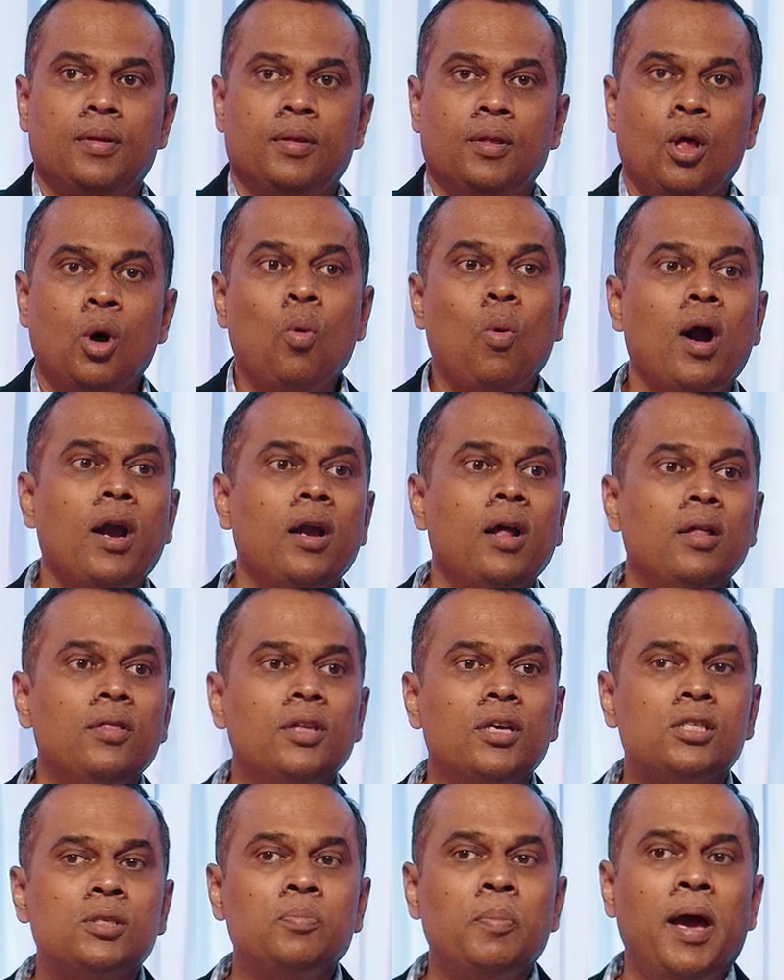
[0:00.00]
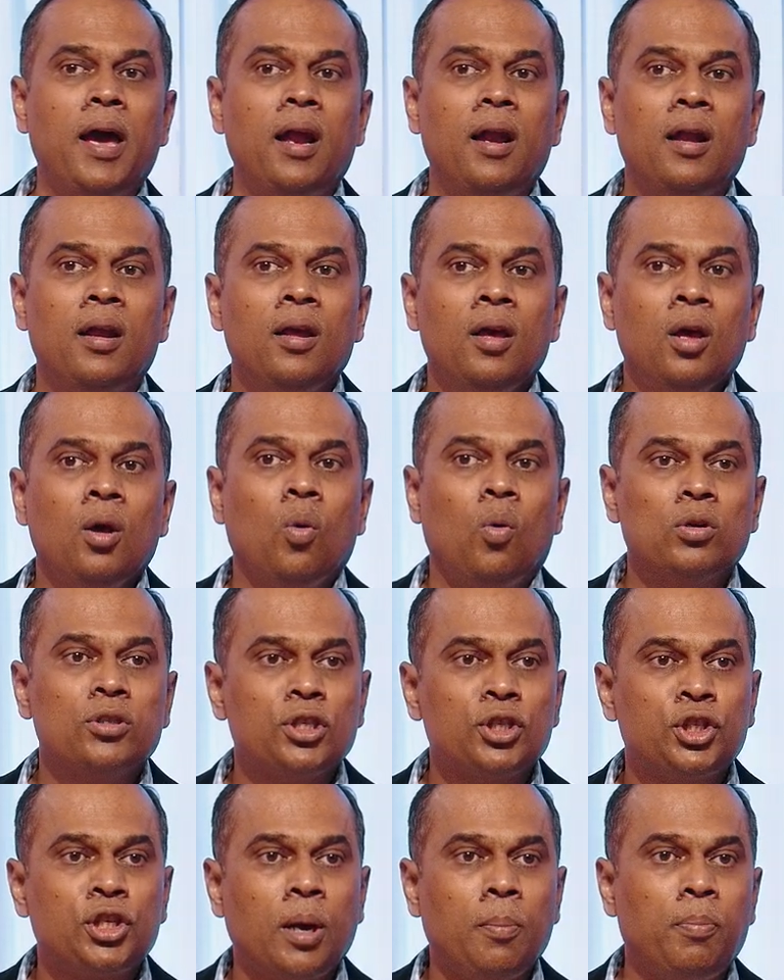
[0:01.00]
No wonder this man was
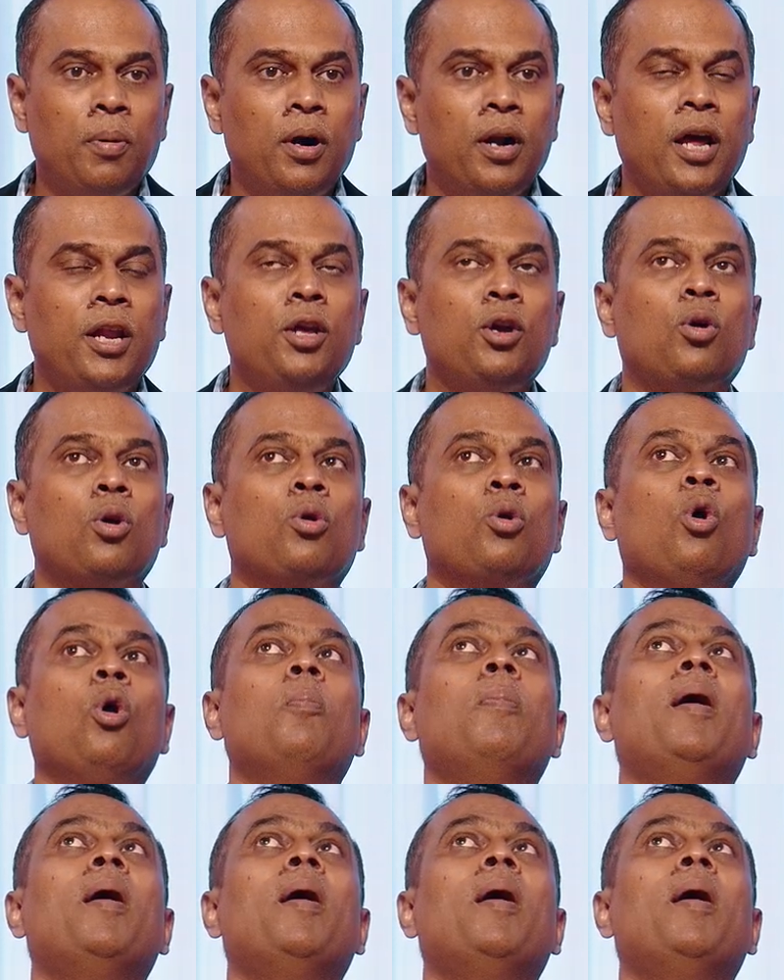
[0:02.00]
a shepherd and he could go